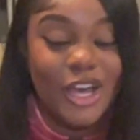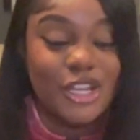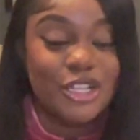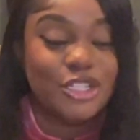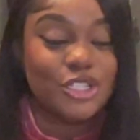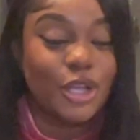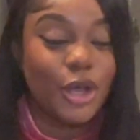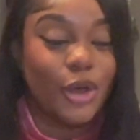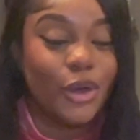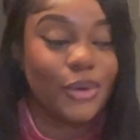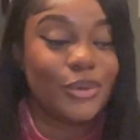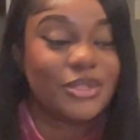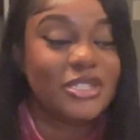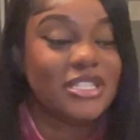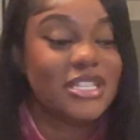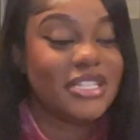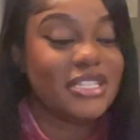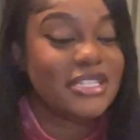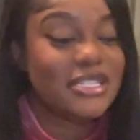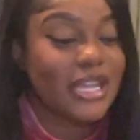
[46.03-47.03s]
So,
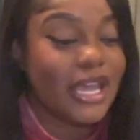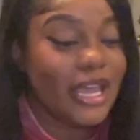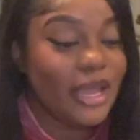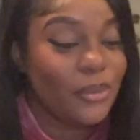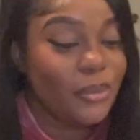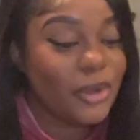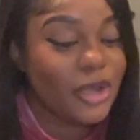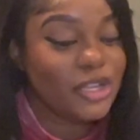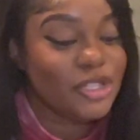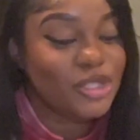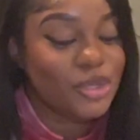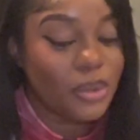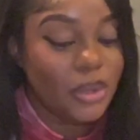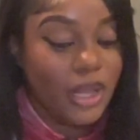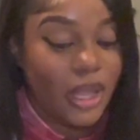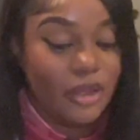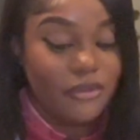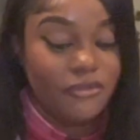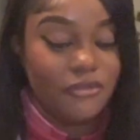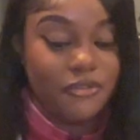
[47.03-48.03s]
today we are
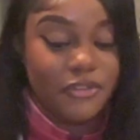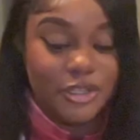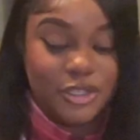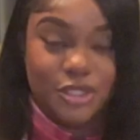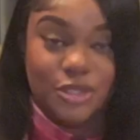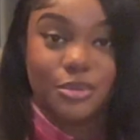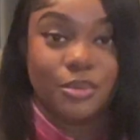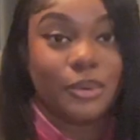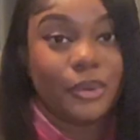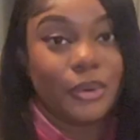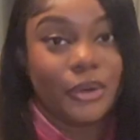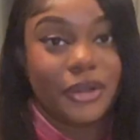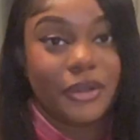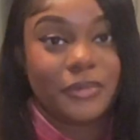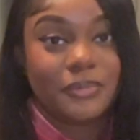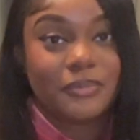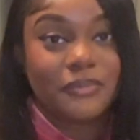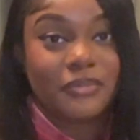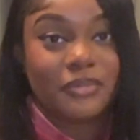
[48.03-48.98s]
doing a vision board.